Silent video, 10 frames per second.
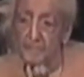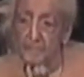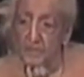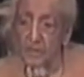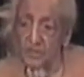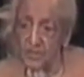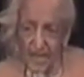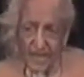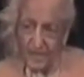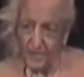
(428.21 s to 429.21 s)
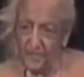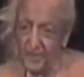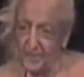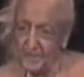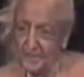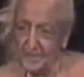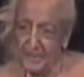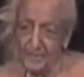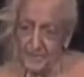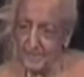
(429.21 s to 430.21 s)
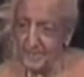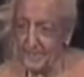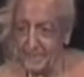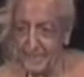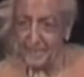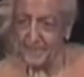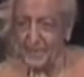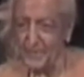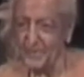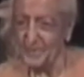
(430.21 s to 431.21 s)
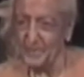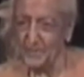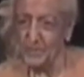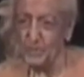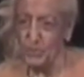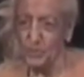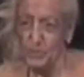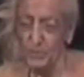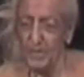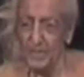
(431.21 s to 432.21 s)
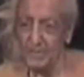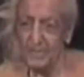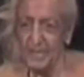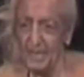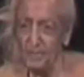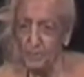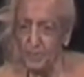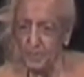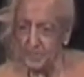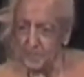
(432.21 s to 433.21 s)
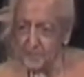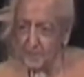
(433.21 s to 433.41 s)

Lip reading: Not sacrifice. Death says, don't use those silly words.